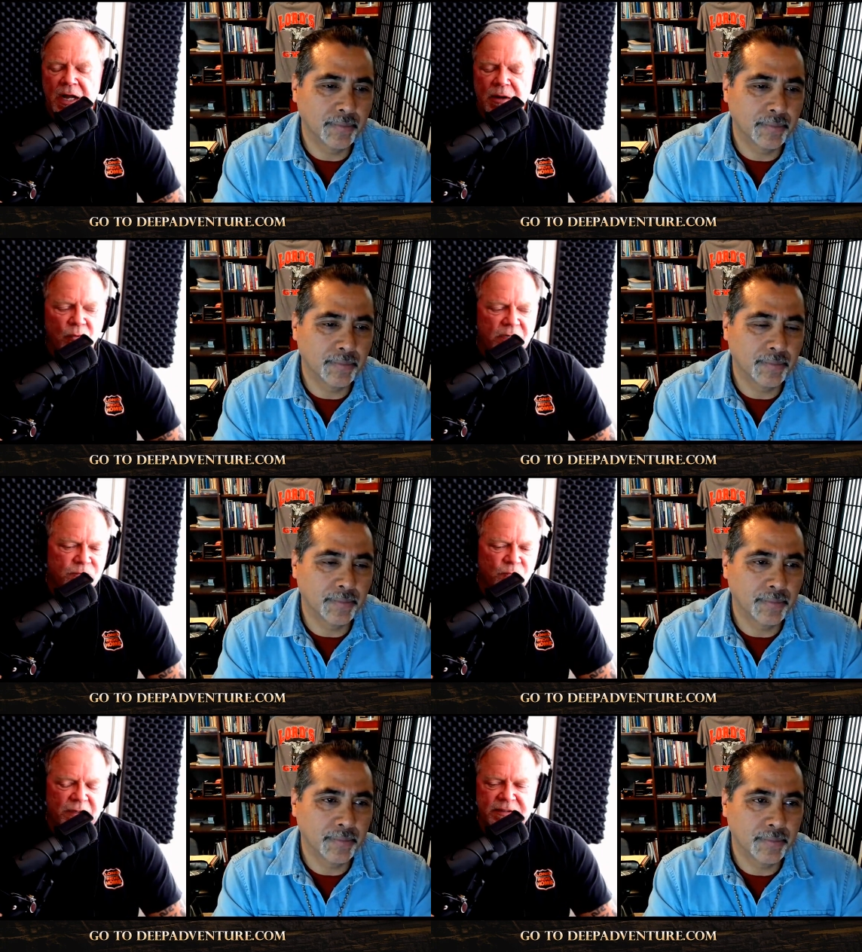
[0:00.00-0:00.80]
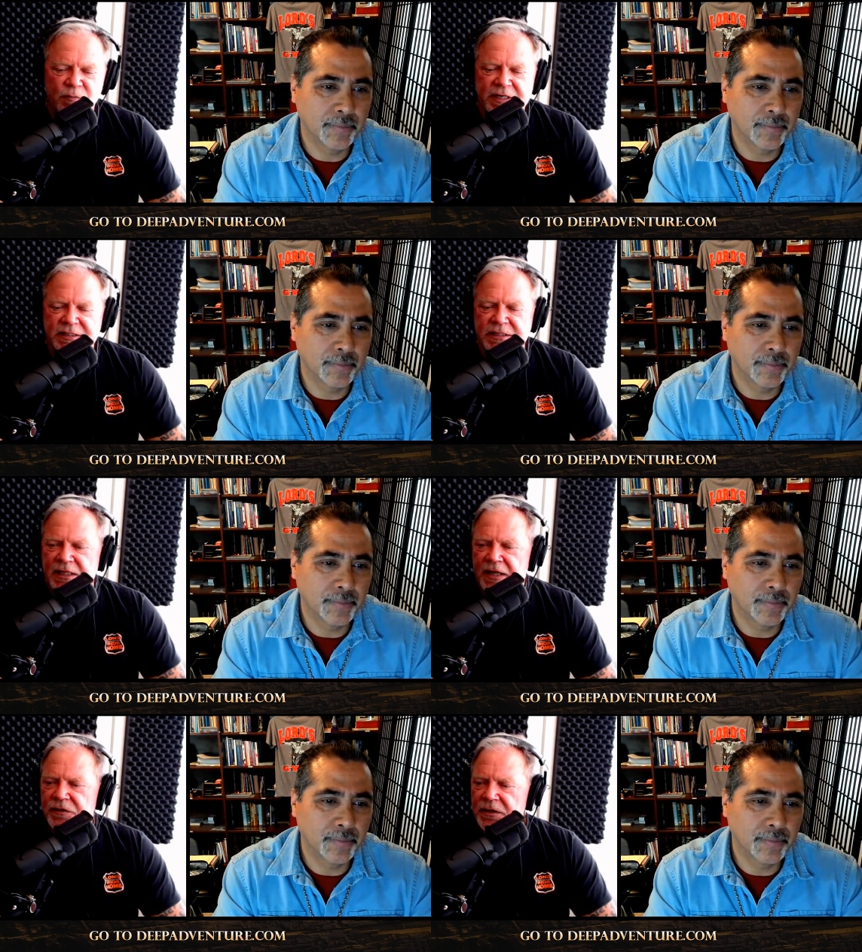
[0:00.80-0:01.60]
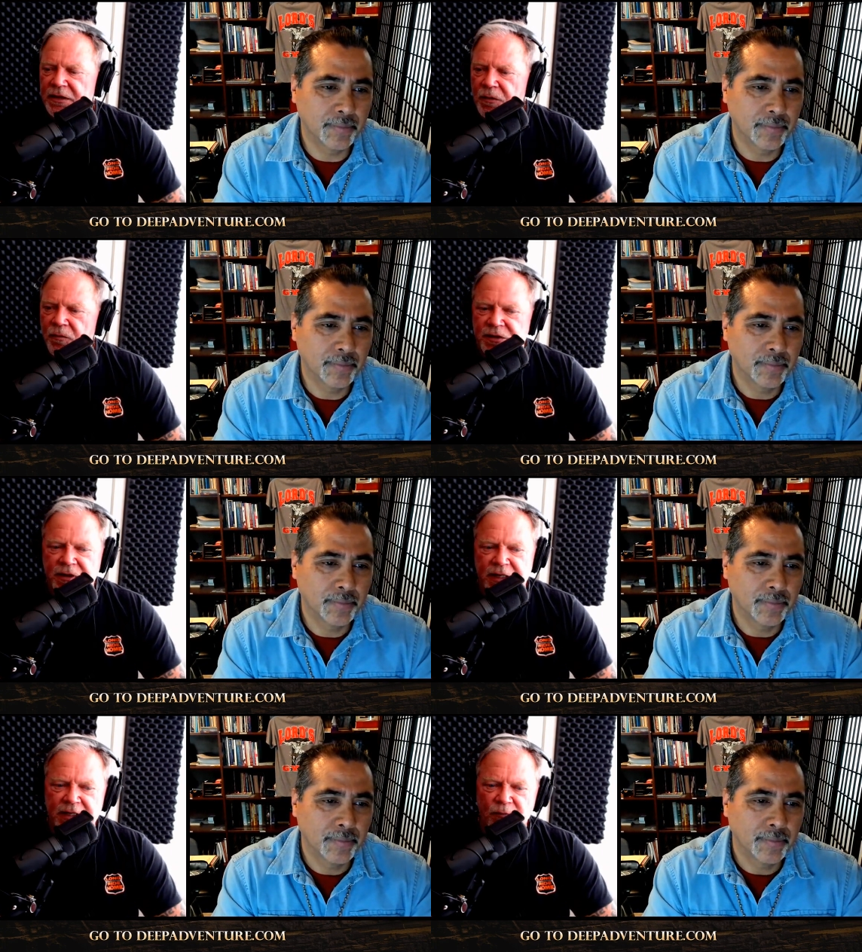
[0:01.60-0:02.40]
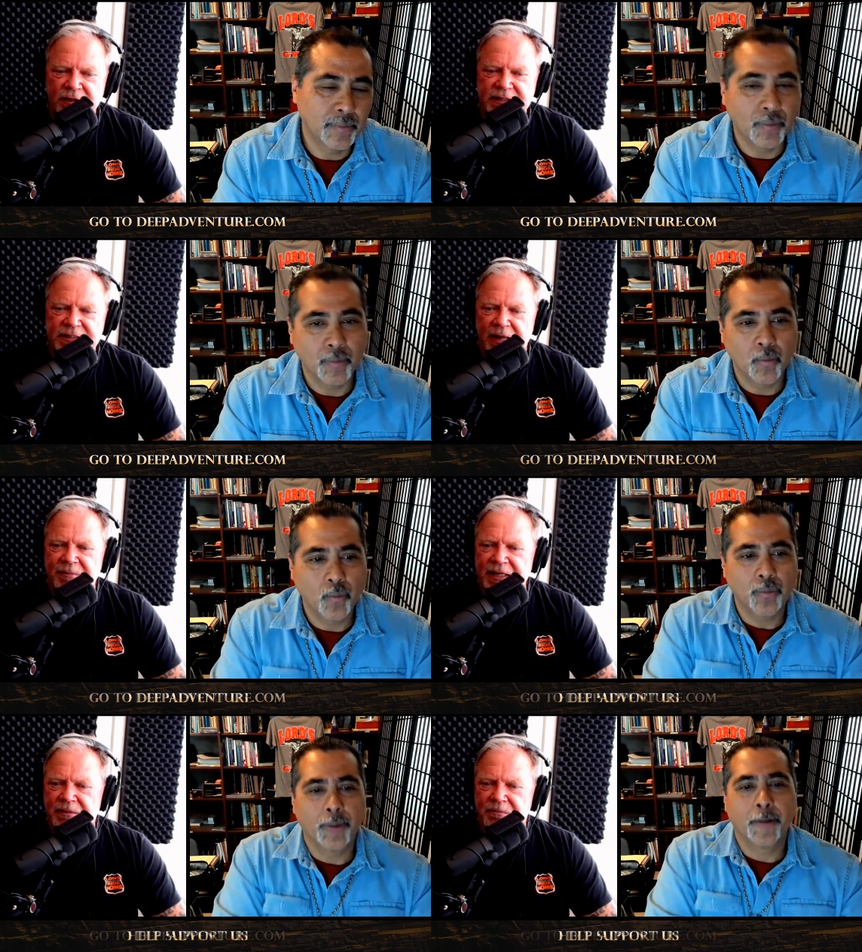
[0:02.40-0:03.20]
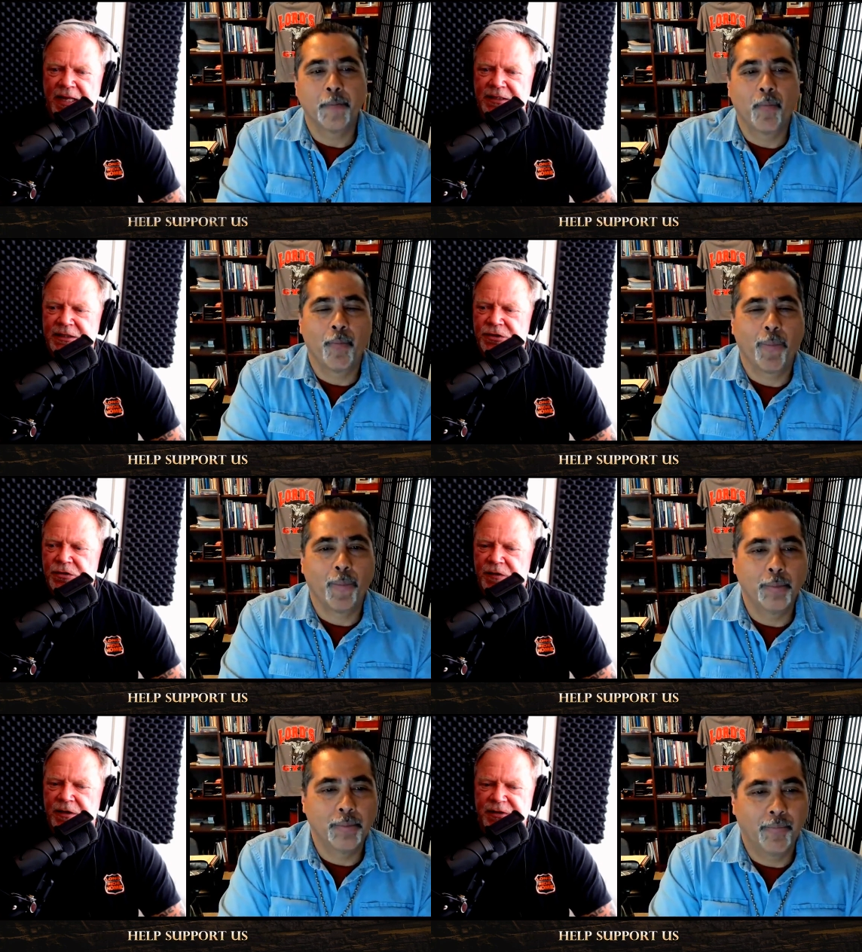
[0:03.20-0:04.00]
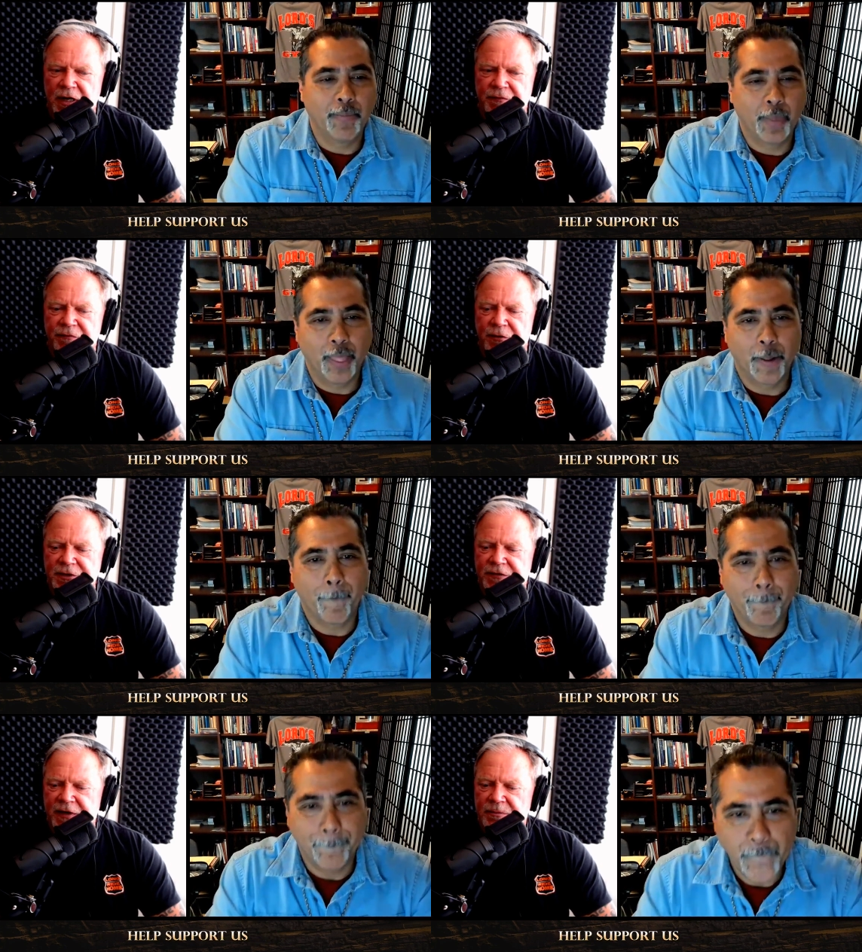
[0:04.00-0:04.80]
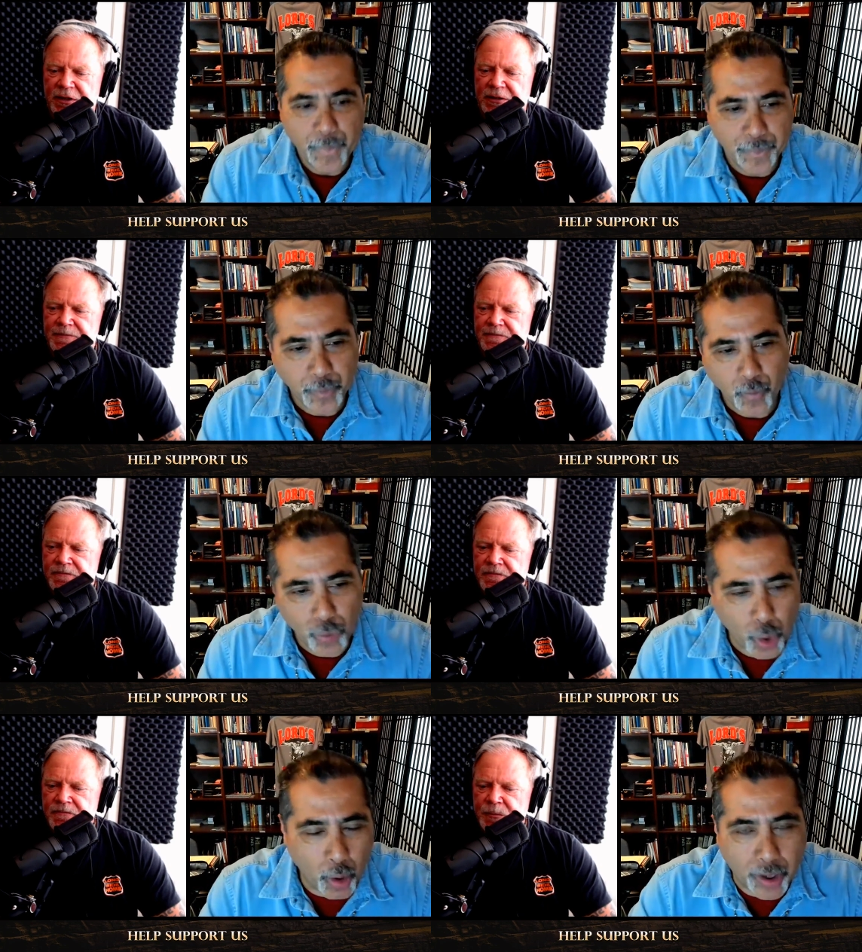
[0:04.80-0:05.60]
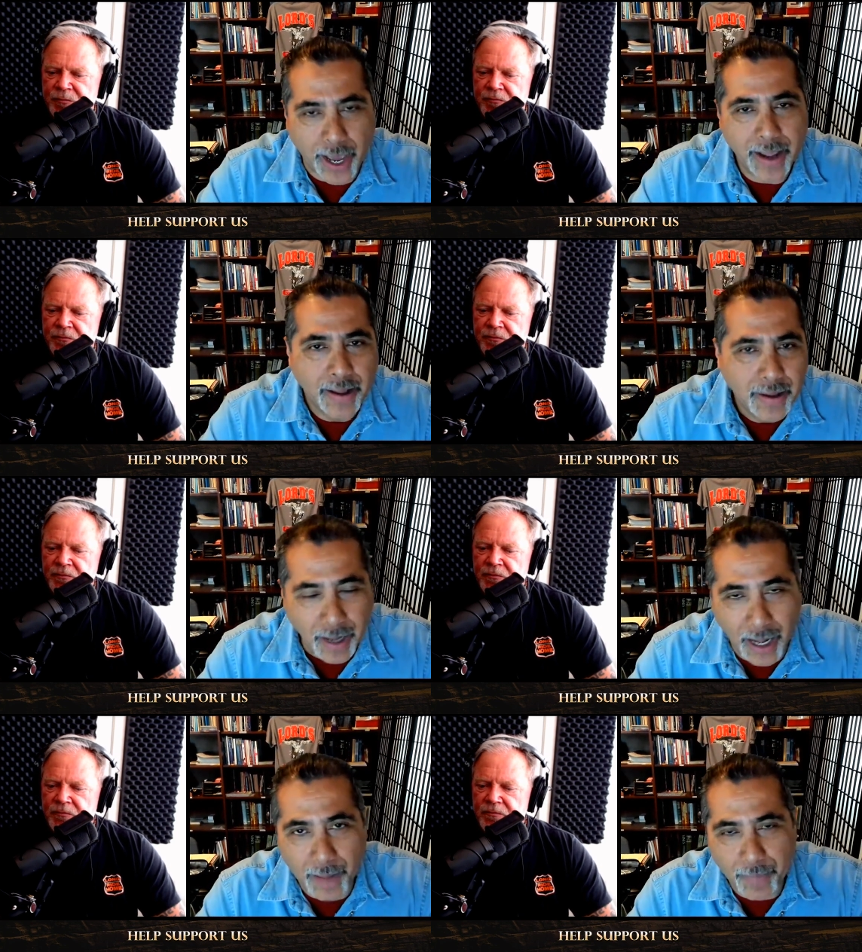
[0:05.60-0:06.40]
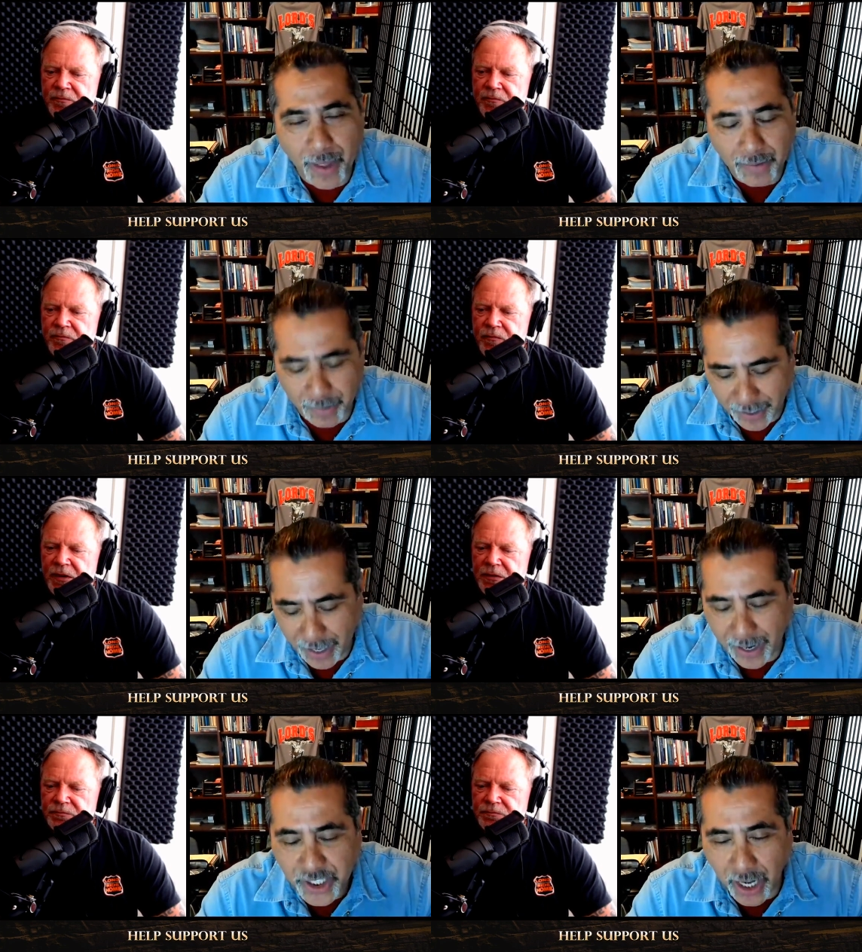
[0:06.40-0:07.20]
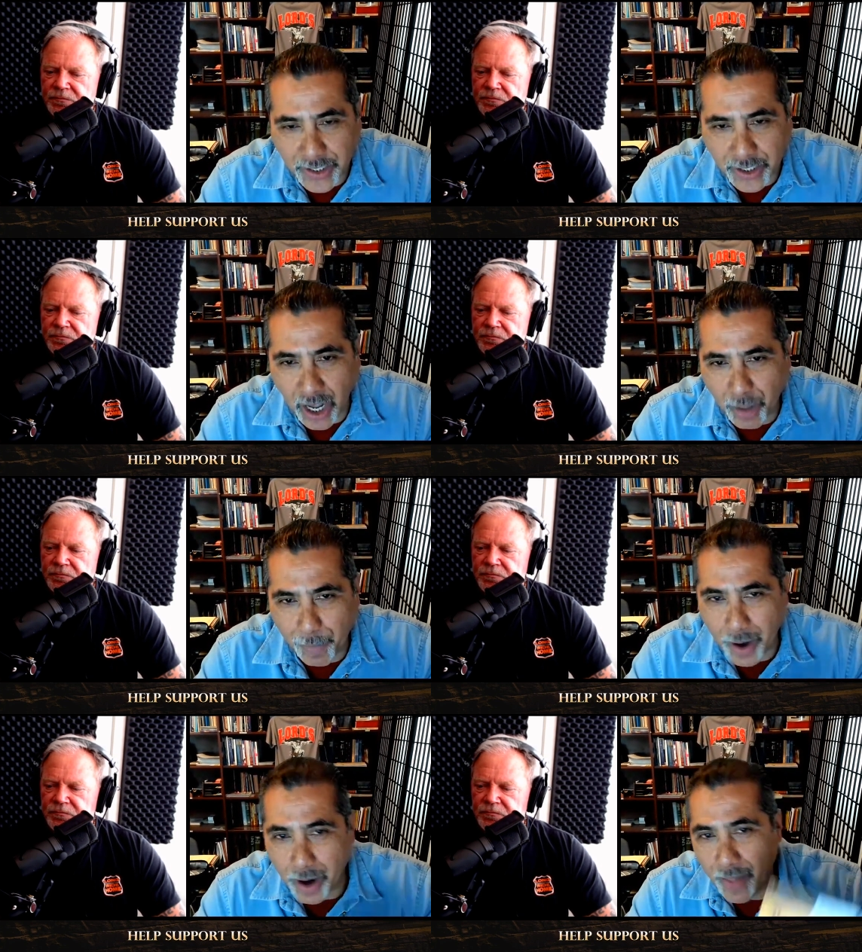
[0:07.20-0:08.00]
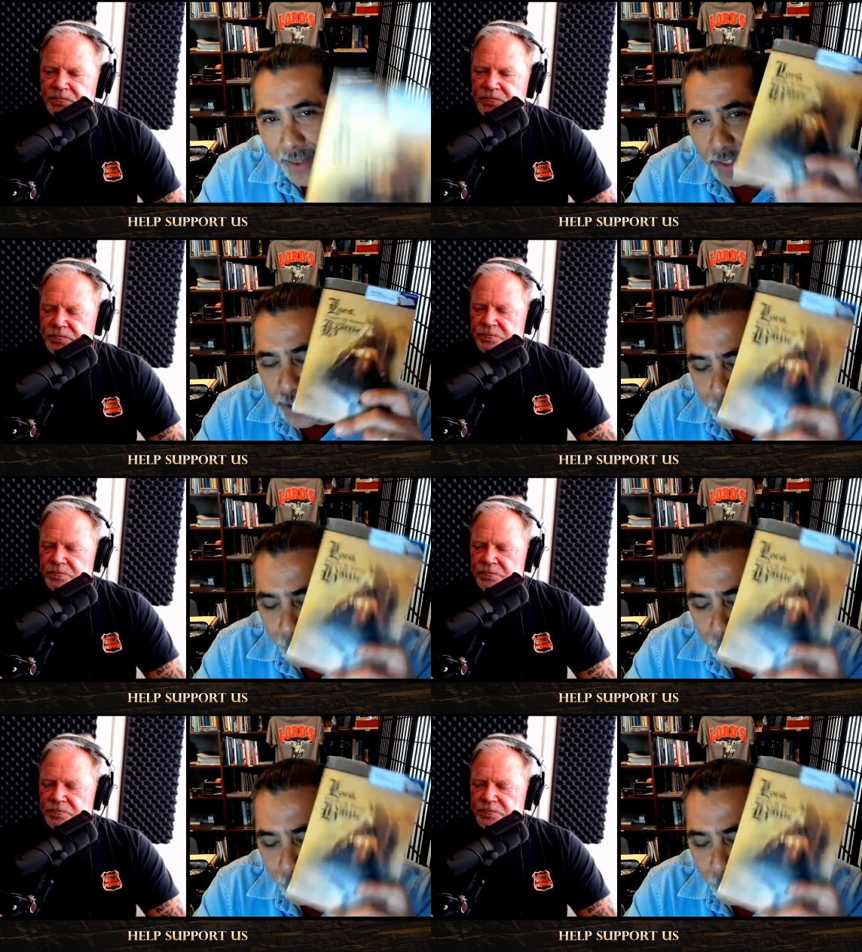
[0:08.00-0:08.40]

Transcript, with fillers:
Speaker 1: what what what does his life look like? What do they need? What does that mean? Man needs to do for himself and for his family.
Speaker 2: Okay. Uh, I, again, I, I talk about all that in this